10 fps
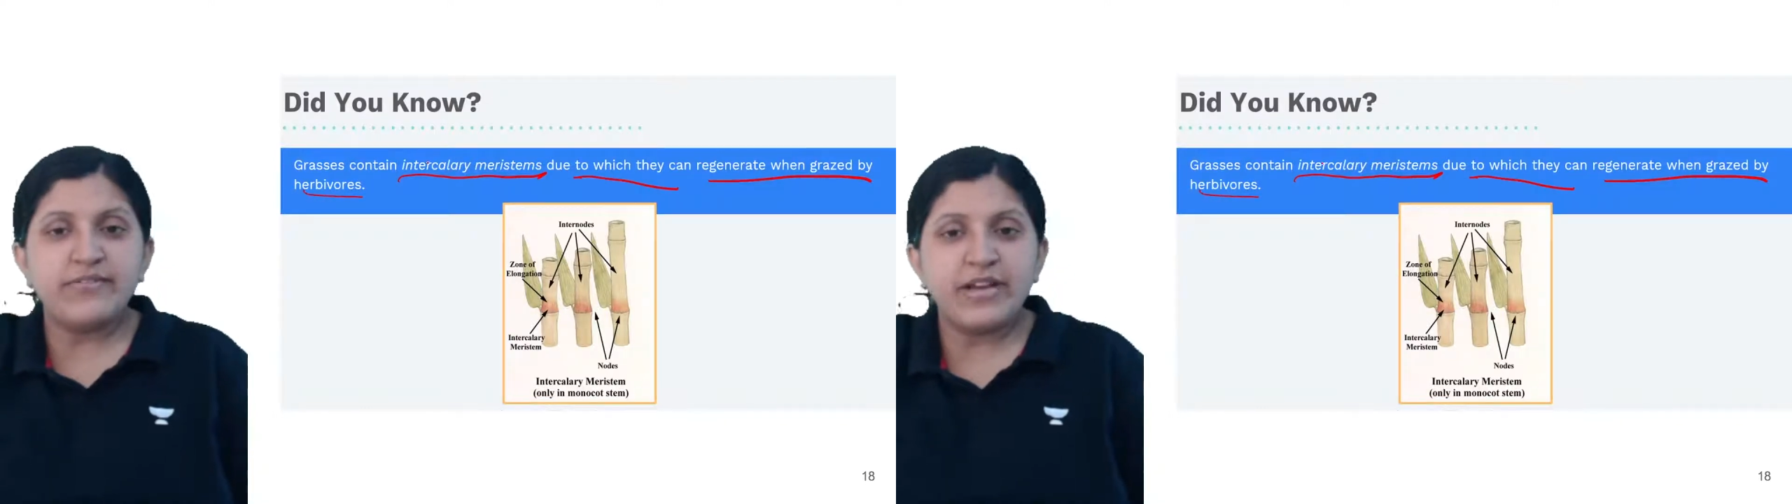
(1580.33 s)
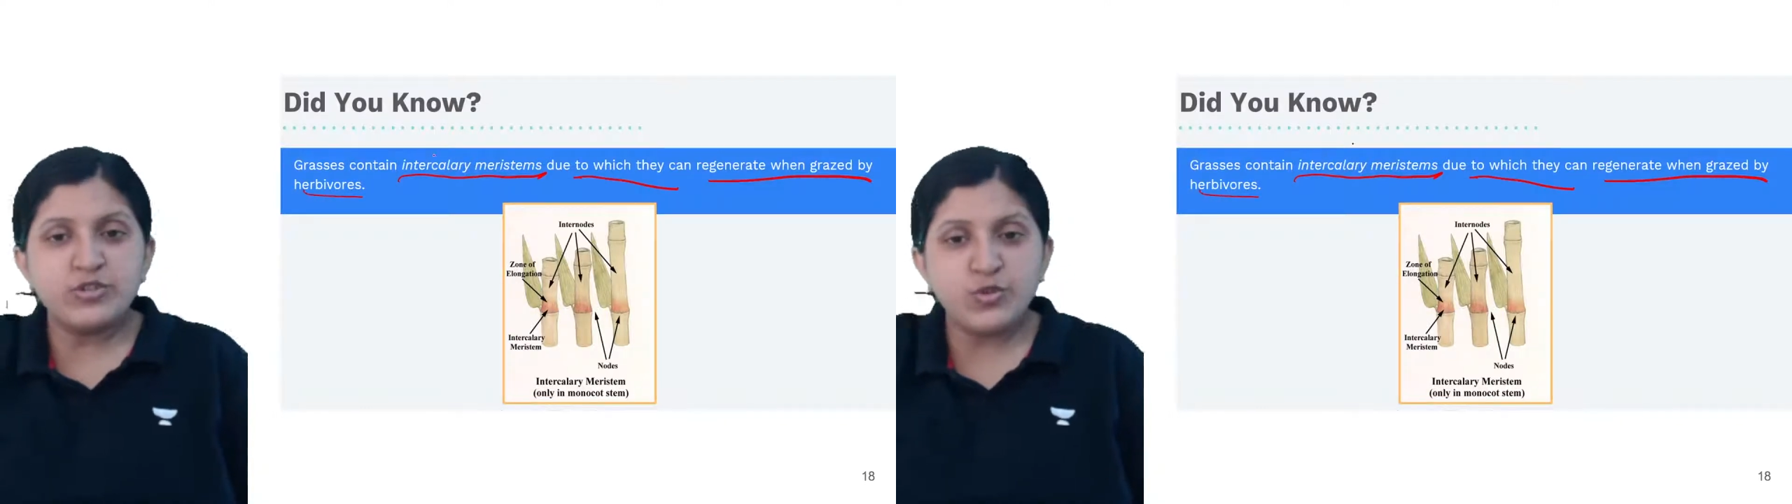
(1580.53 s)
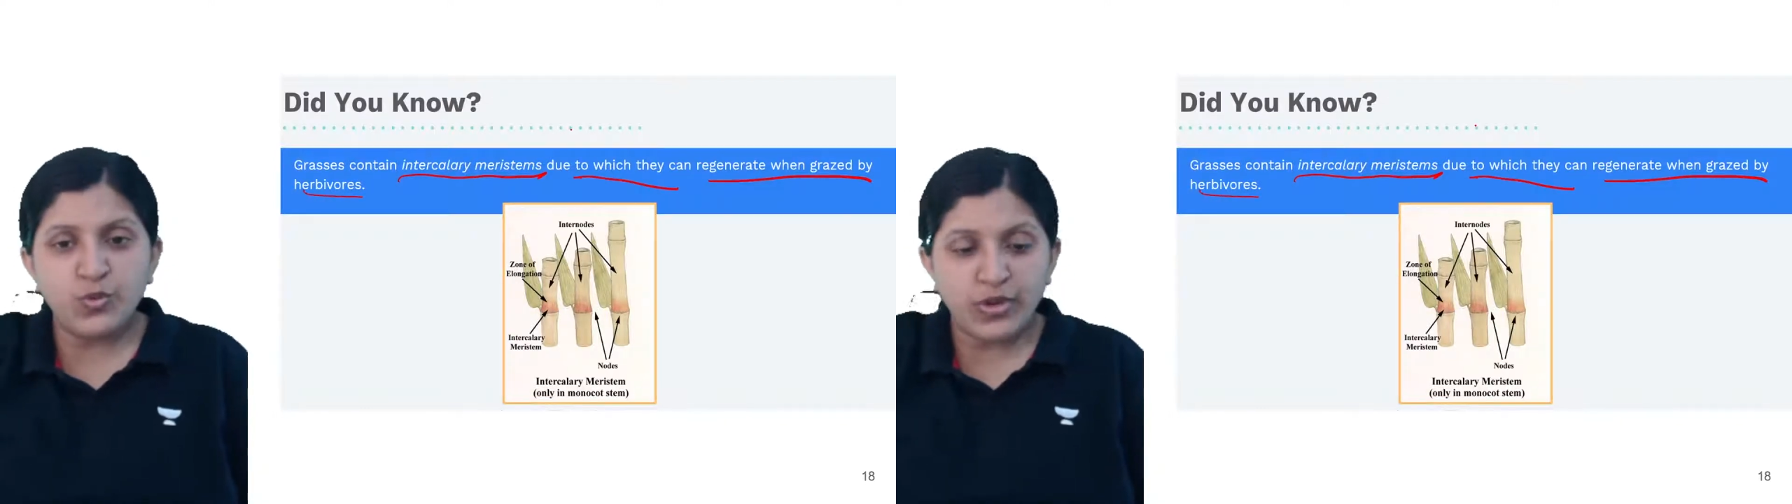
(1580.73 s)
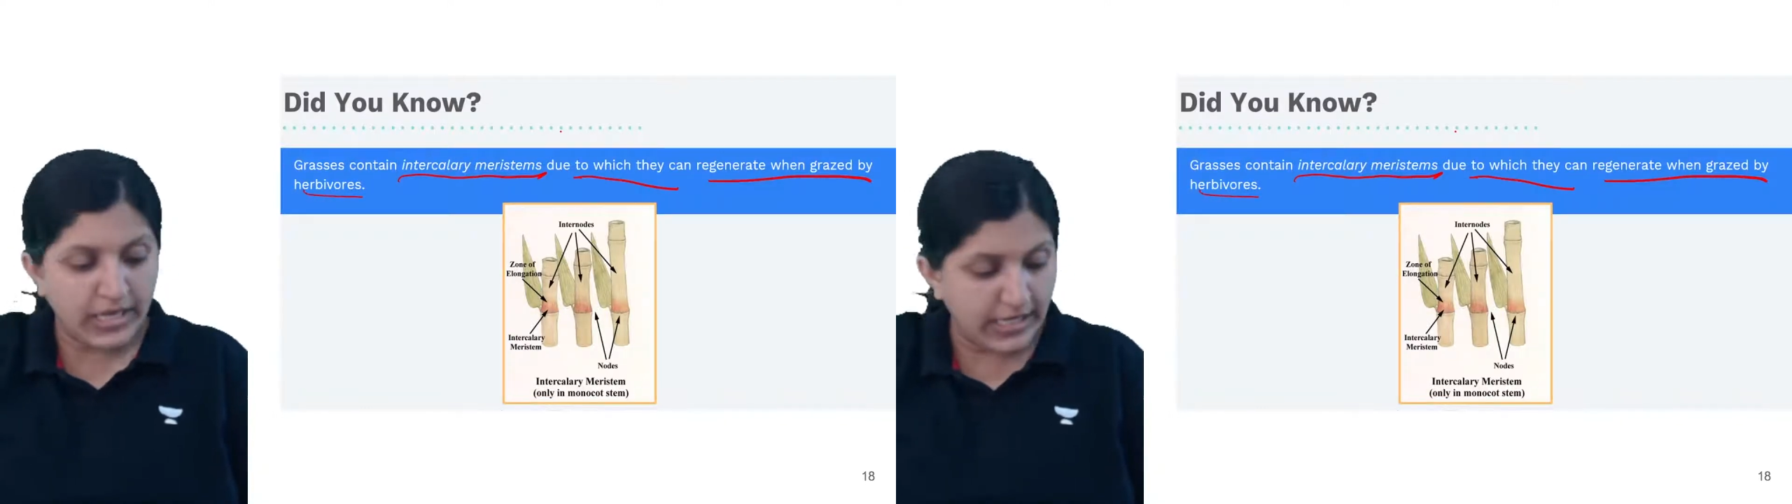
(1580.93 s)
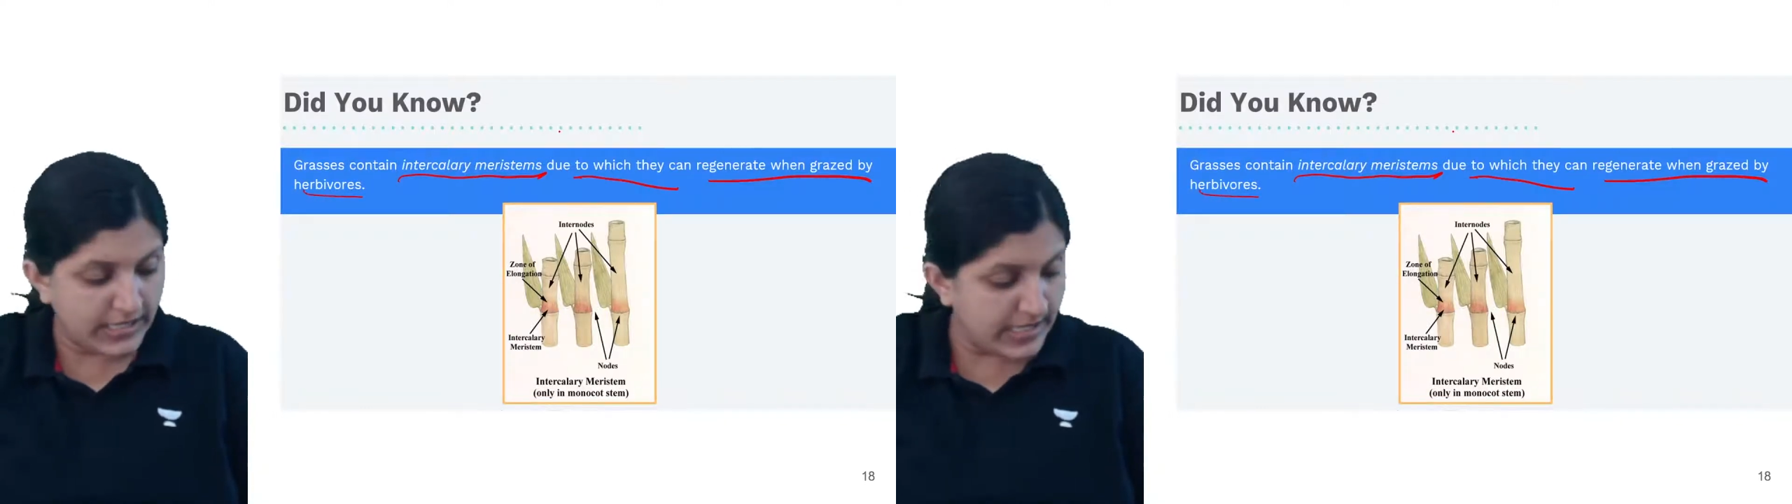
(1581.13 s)
ones who
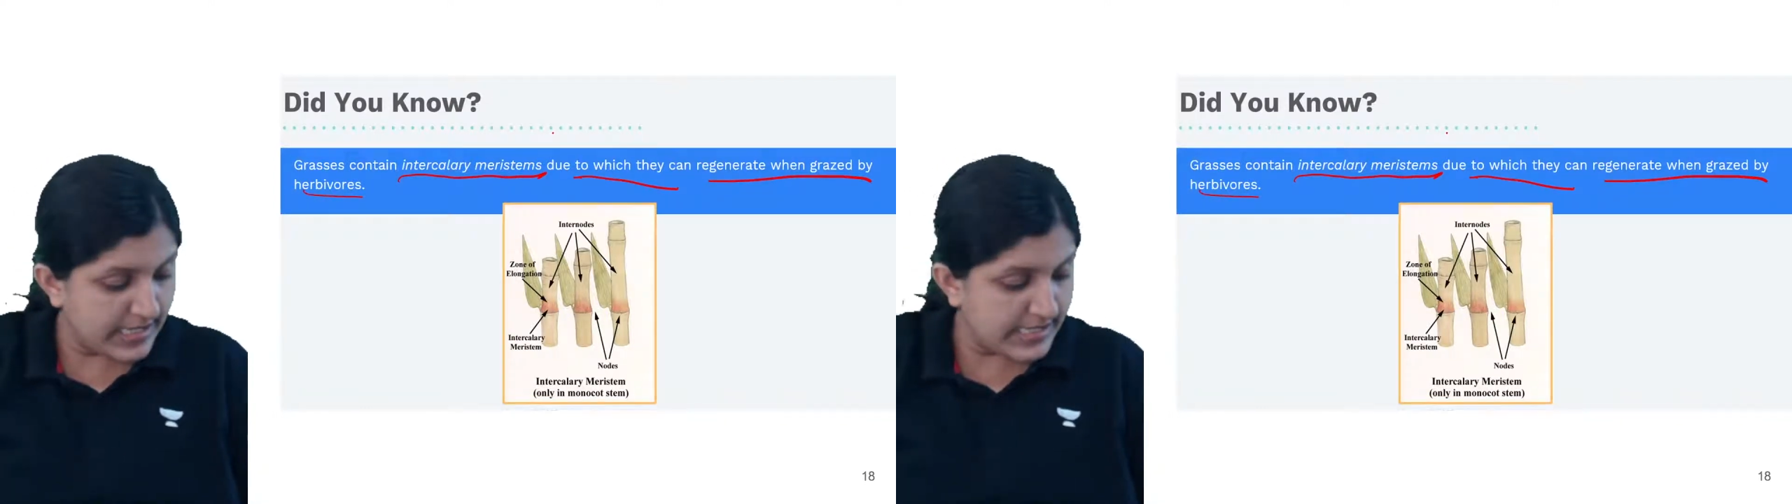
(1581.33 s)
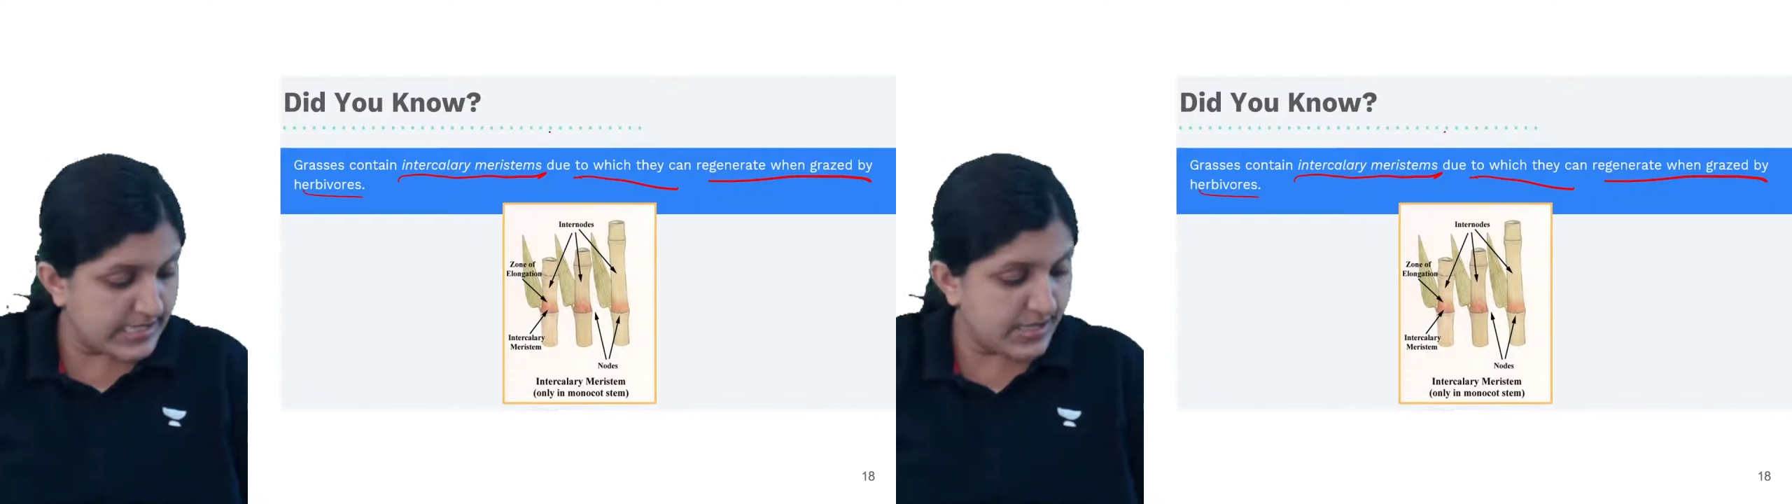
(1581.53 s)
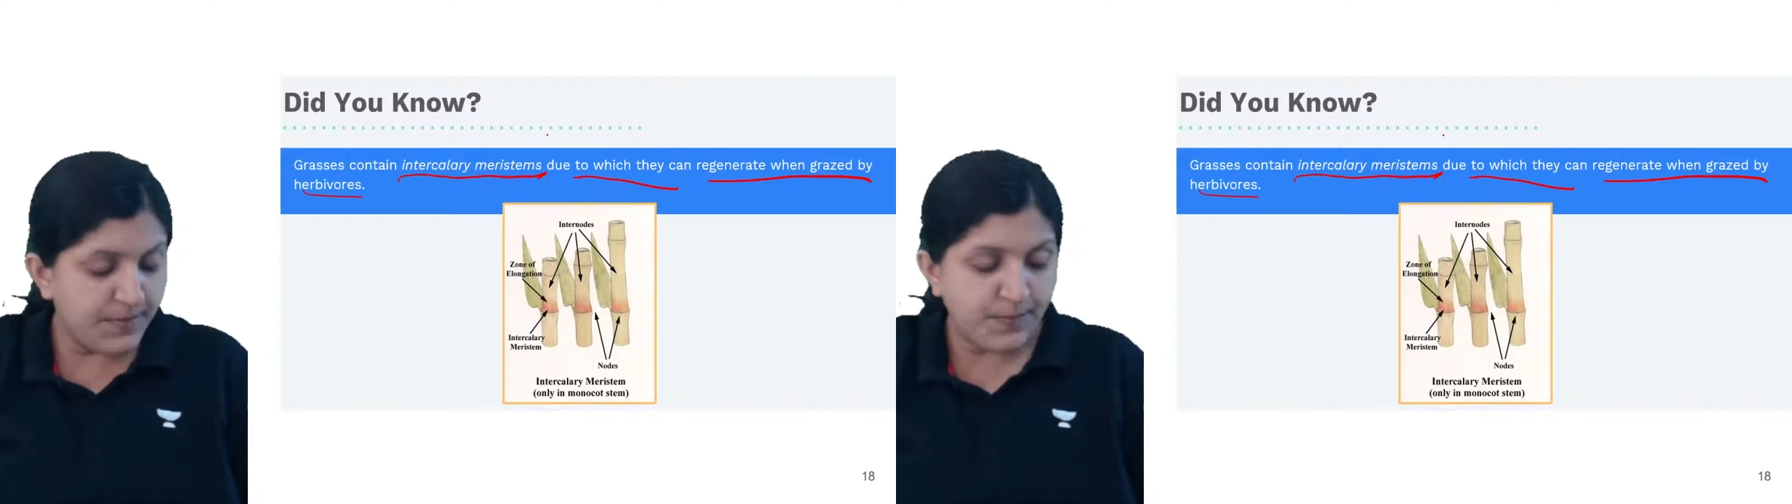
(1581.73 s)
eat these